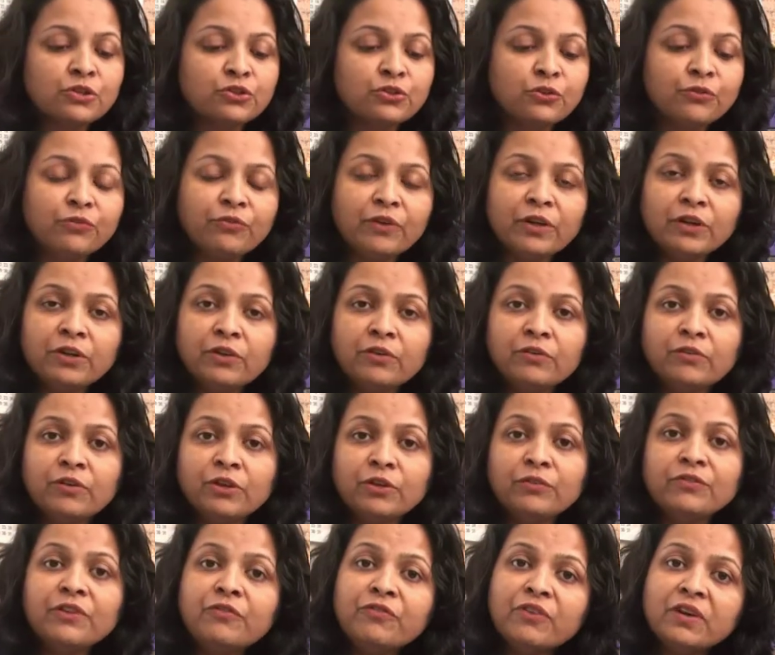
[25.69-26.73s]
So
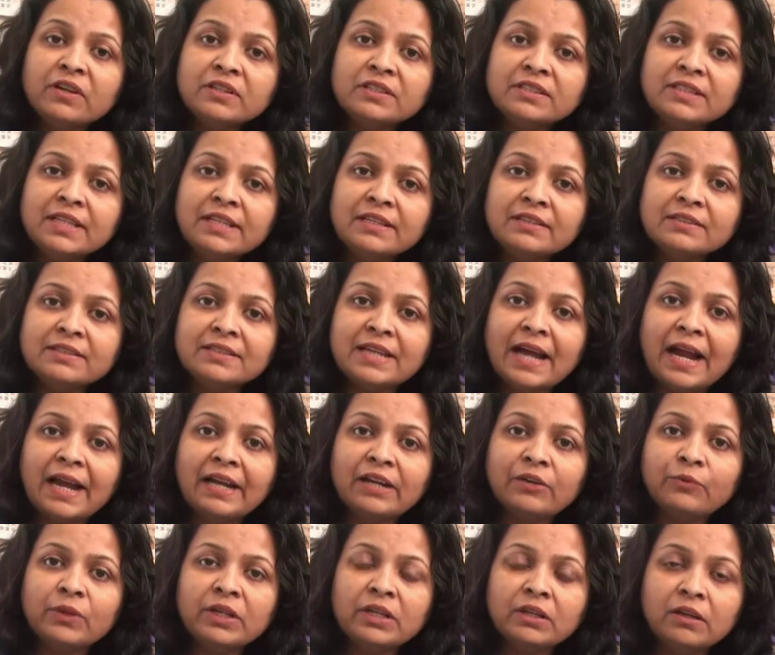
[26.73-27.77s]
one of the first things
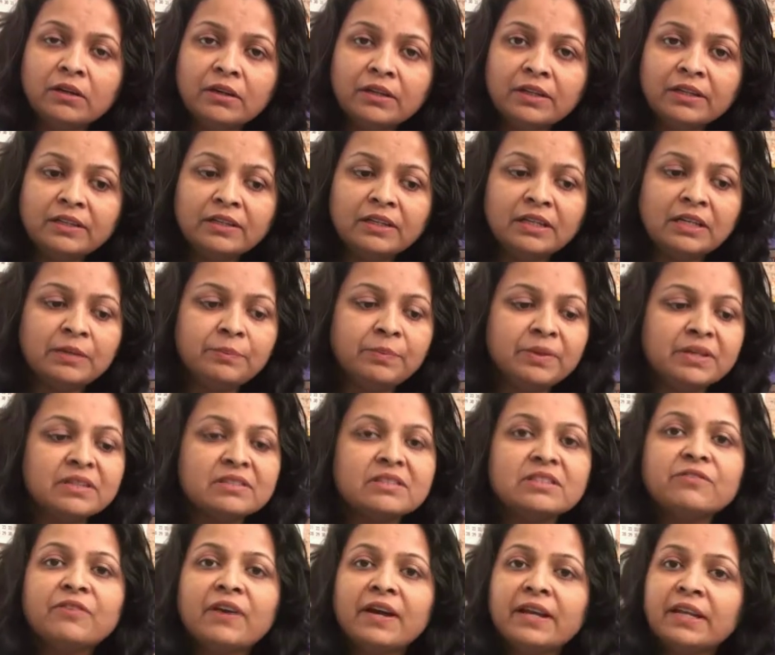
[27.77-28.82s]
that we learned in EEP
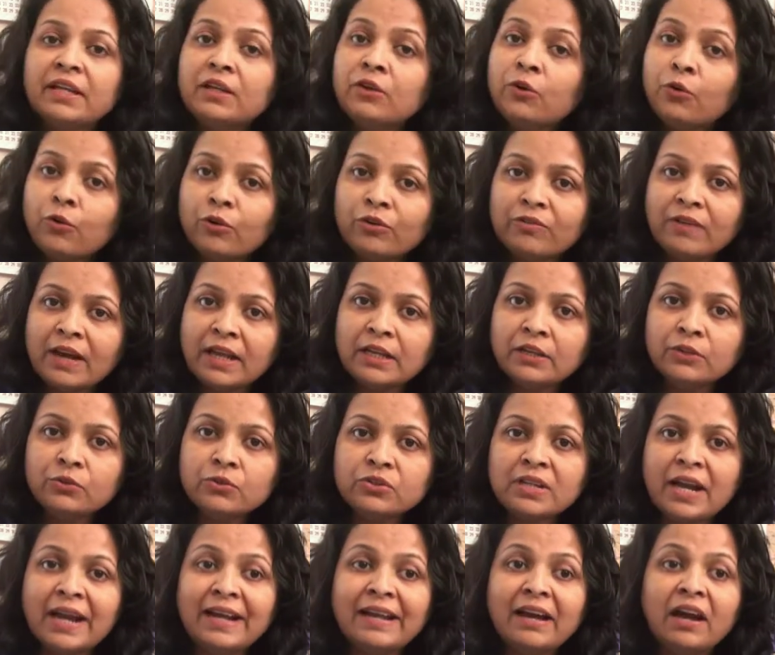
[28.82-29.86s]
is defining core
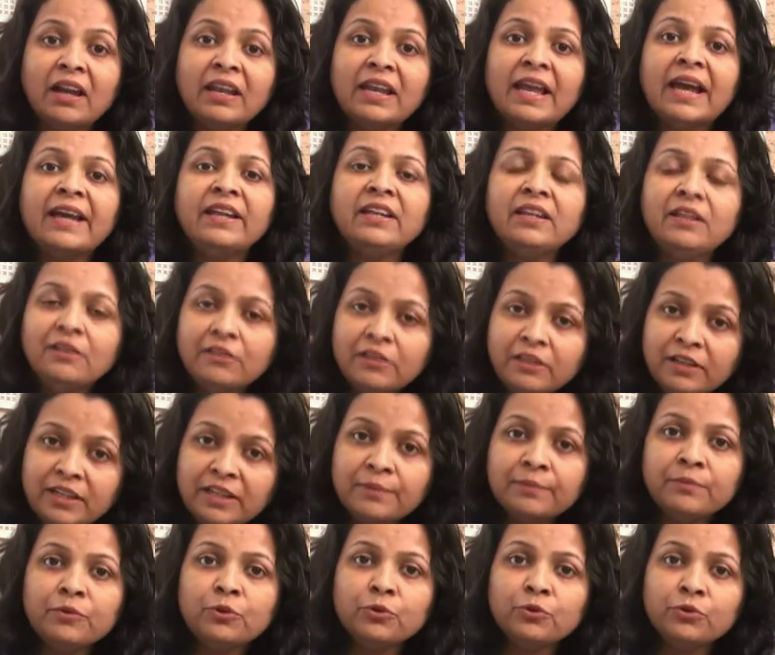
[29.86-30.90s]
values and aligning the
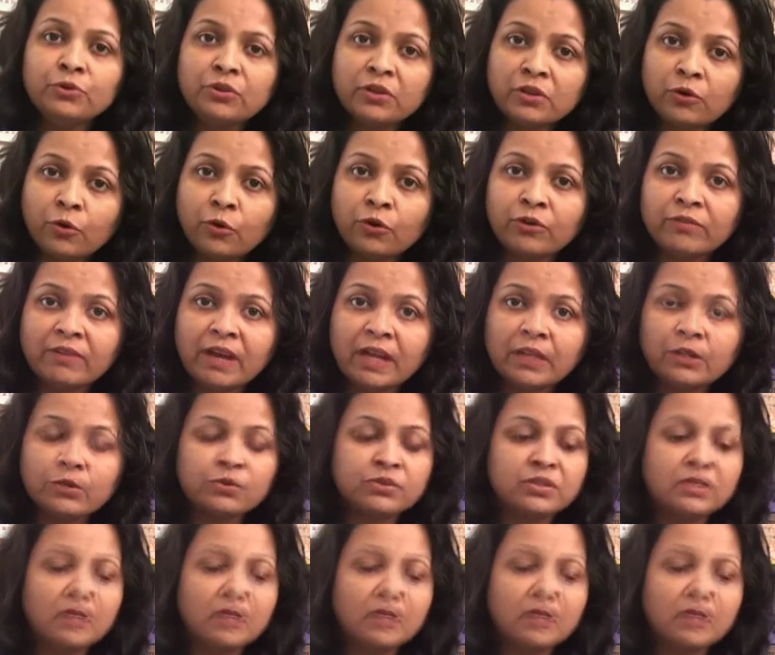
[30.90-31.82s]
team to the core values.